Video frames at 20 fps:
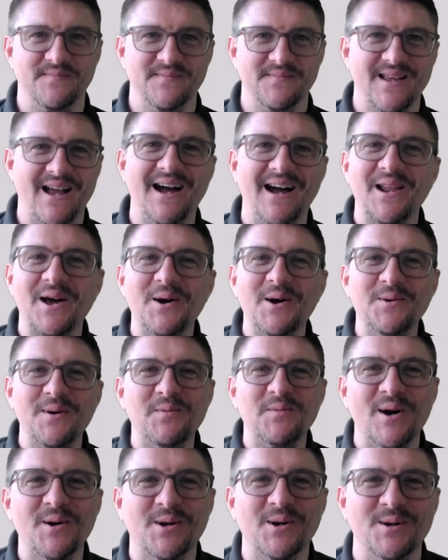Hello and
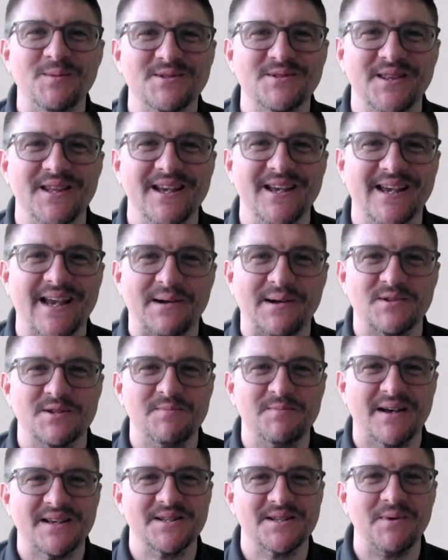welcome to the Accountants
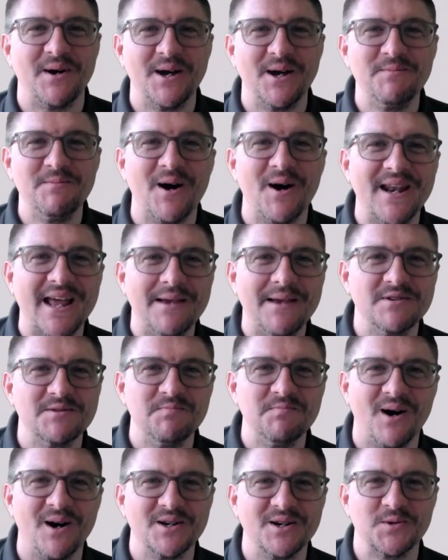Mastermind. My name is
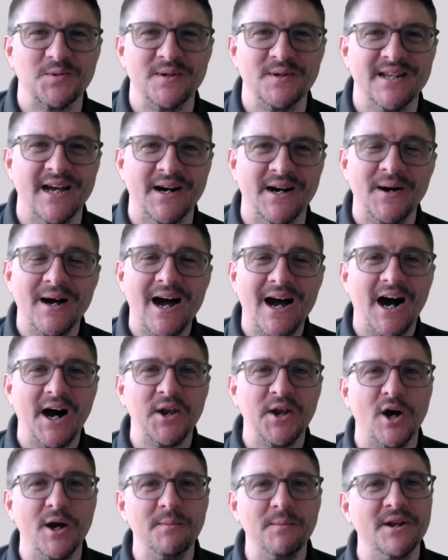Mark Swindow and
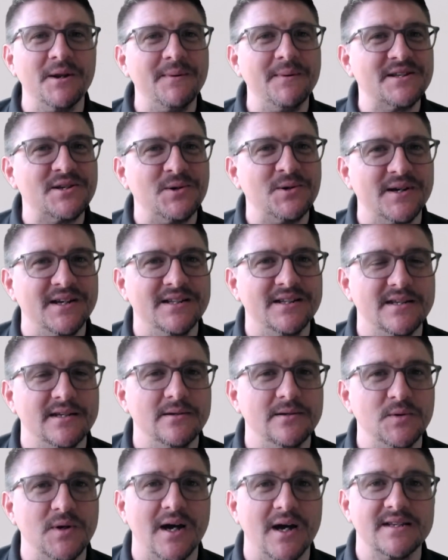I'm going to be talking
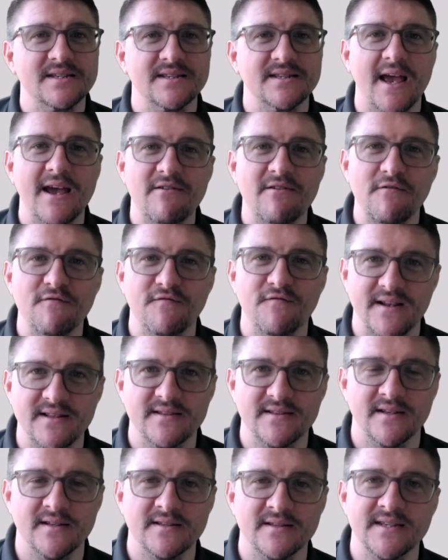to Sarah
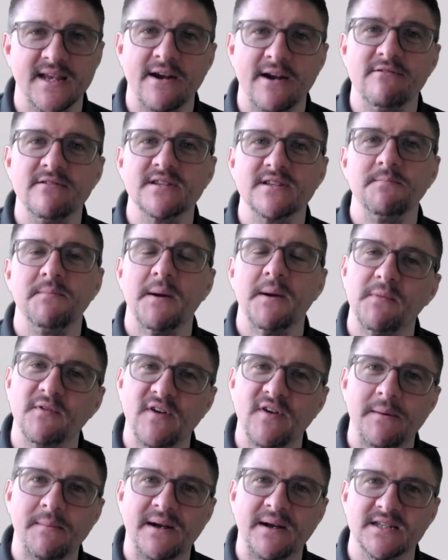Fenton. Sarah is a member of
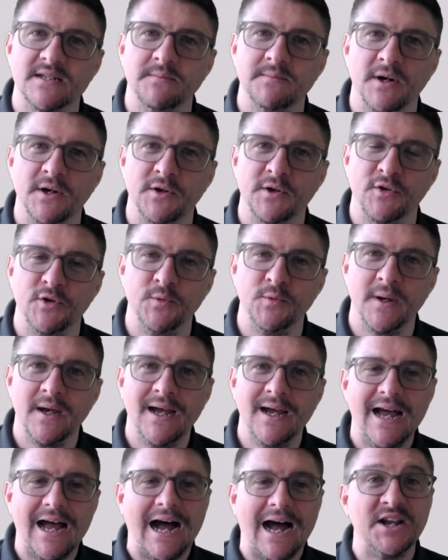our mastermind group
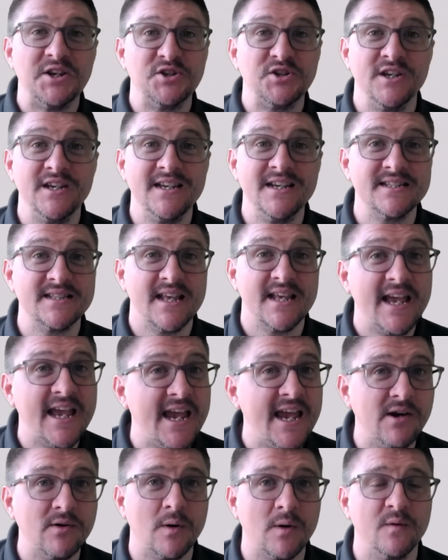and she is the
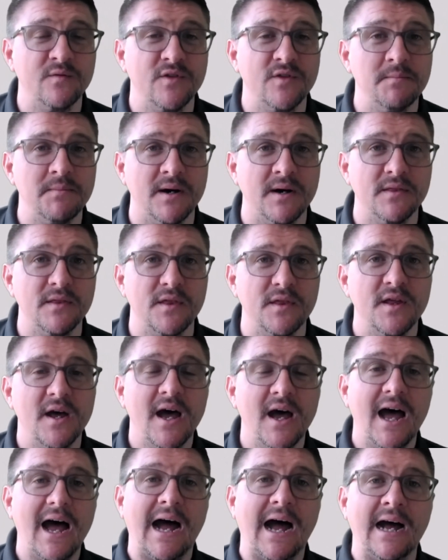hero of the month.
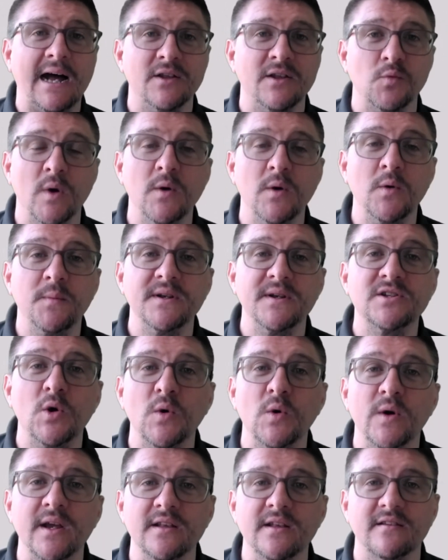And we will be
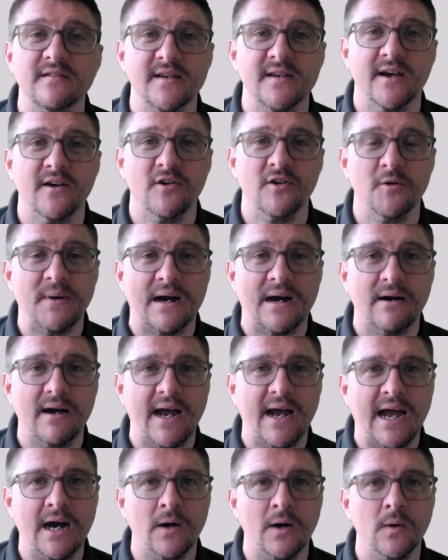talking to Sarah about
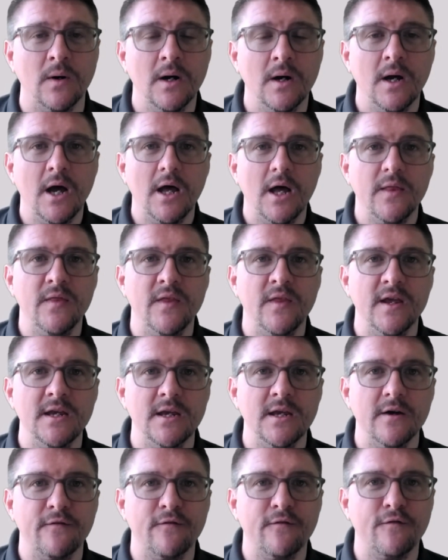how
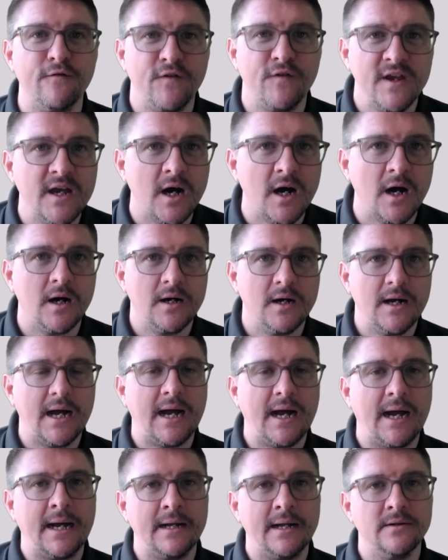the fear
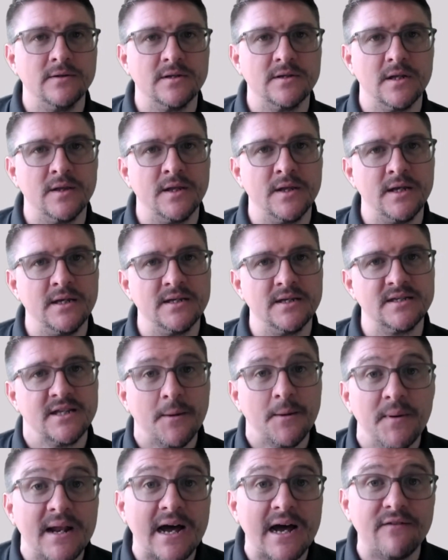and the
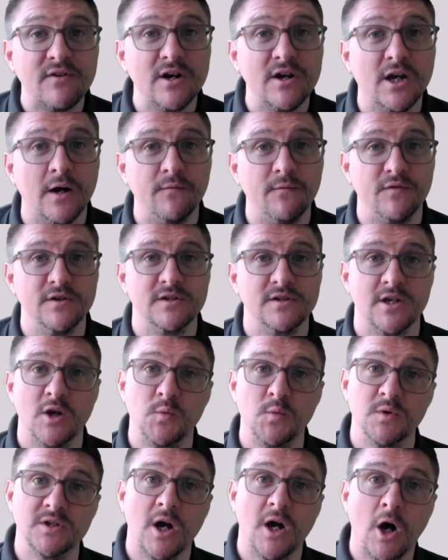stepping out of her comfort zone
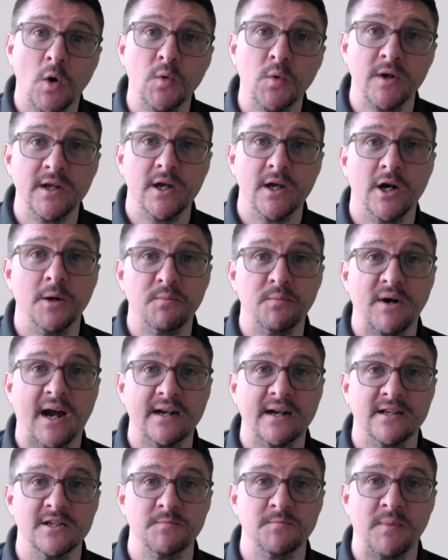was holding her
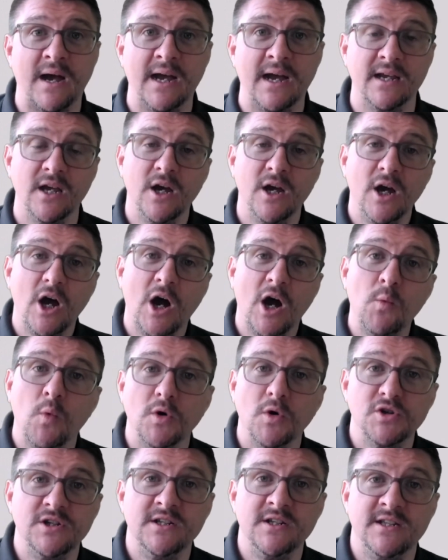practice back and
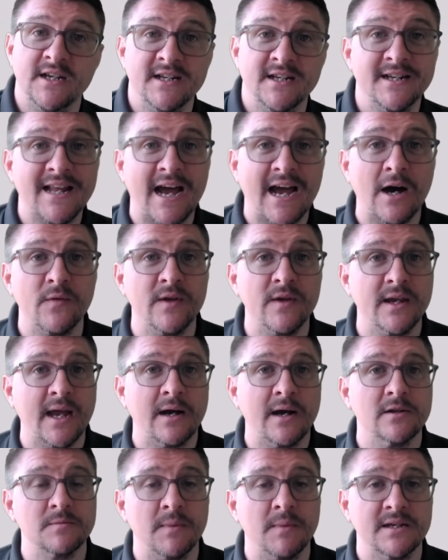what she did and how the
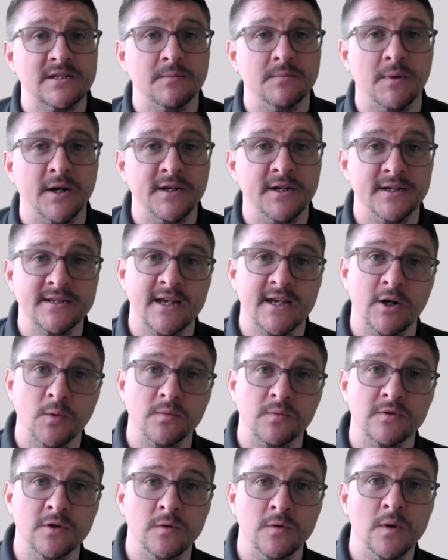Accountants Mastermind has
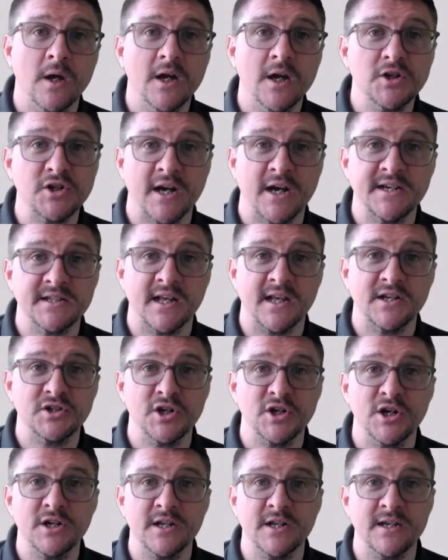helped to change that
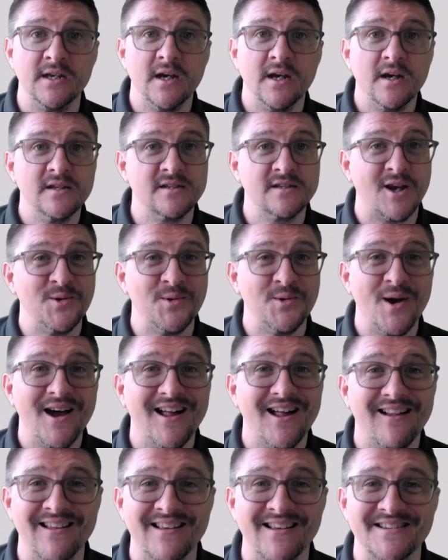journey. So
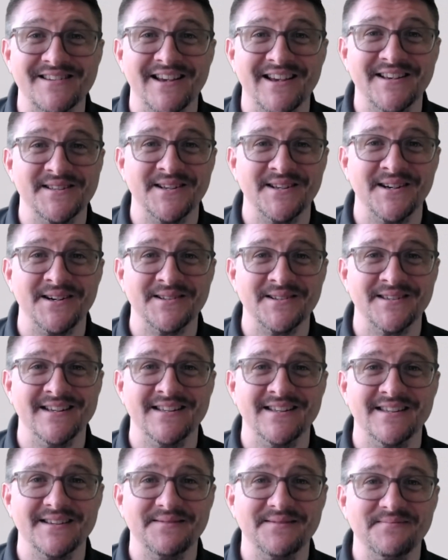let's get
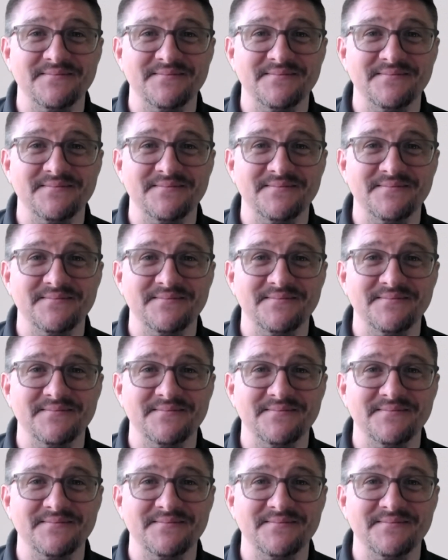started.